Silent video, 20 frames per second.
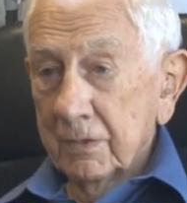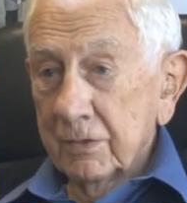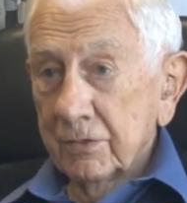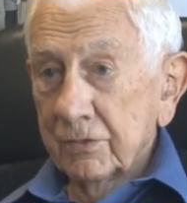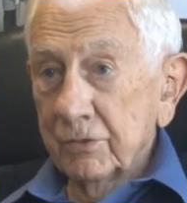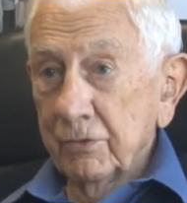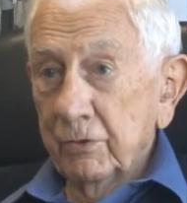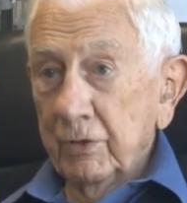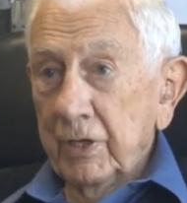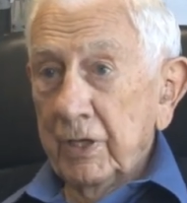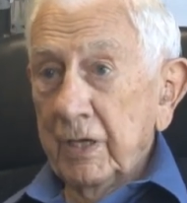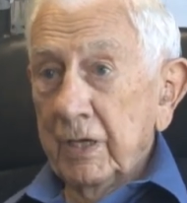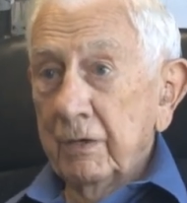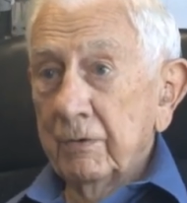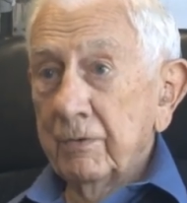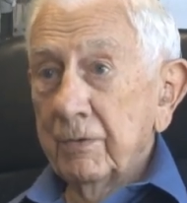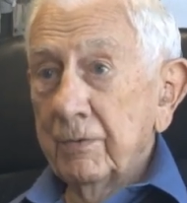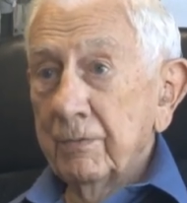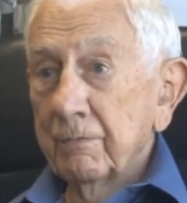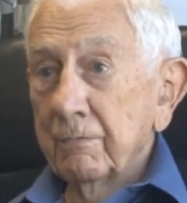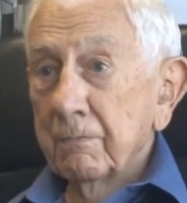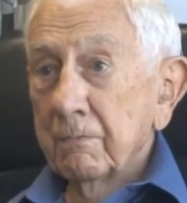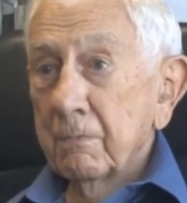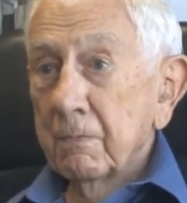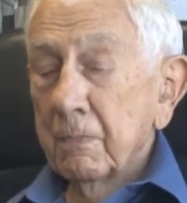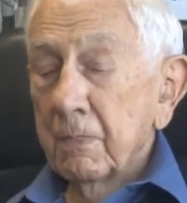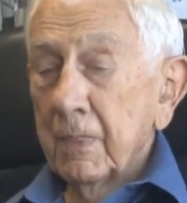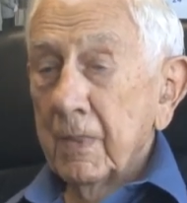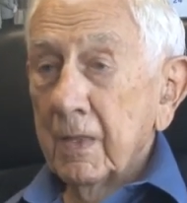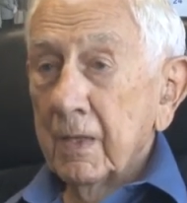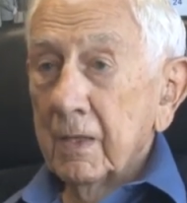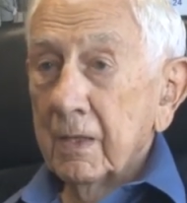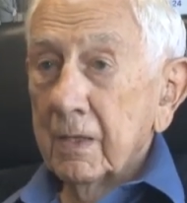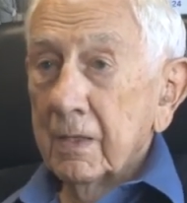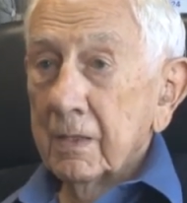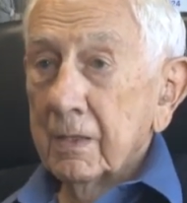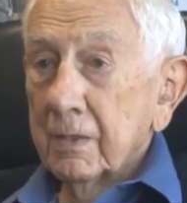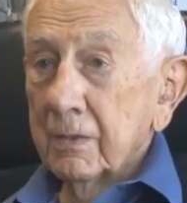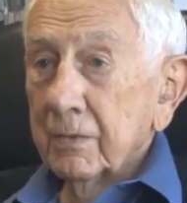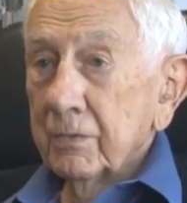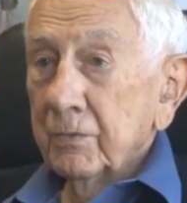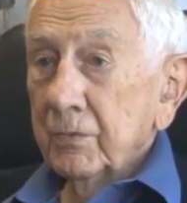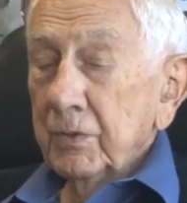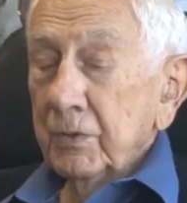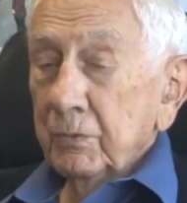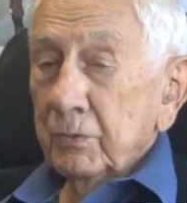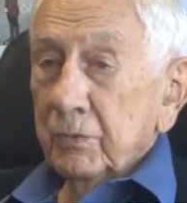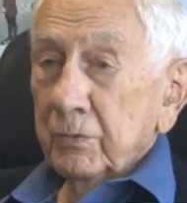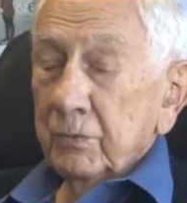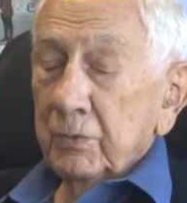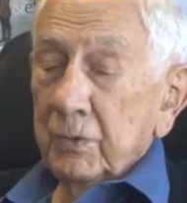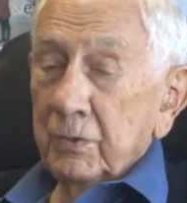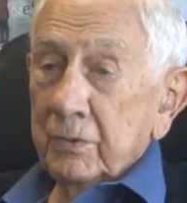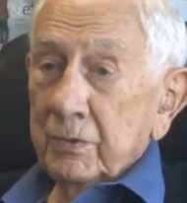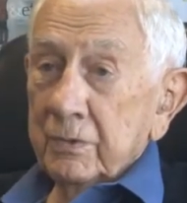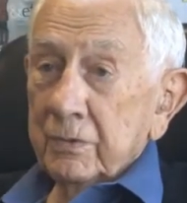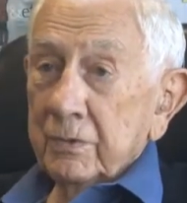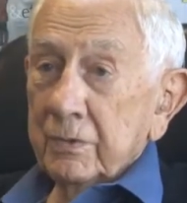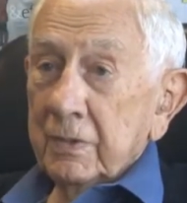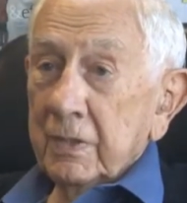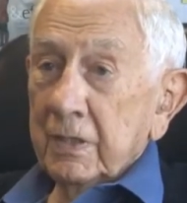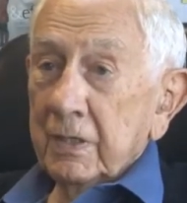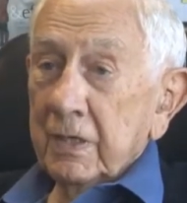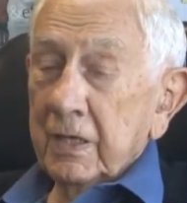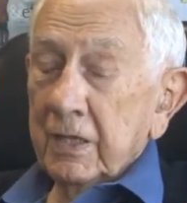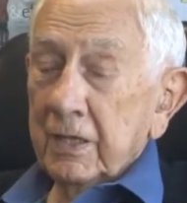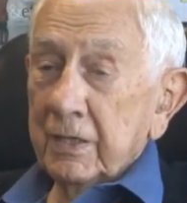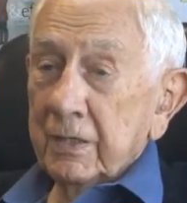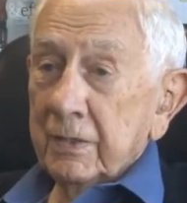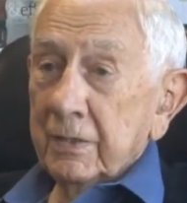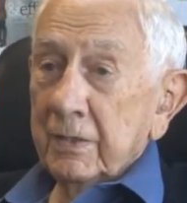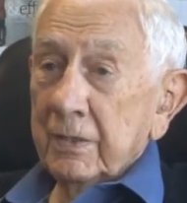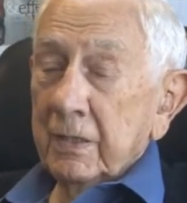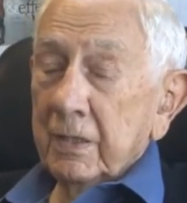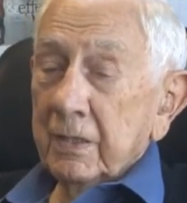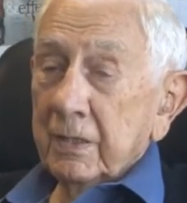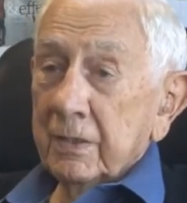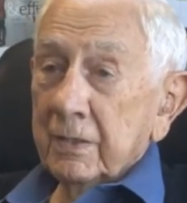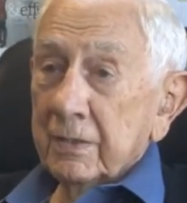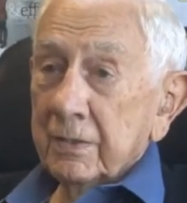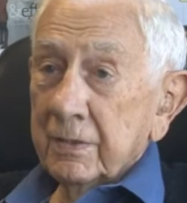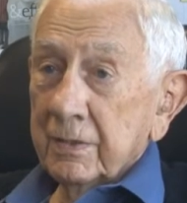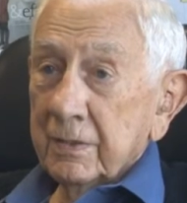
So anyhow, we we they let the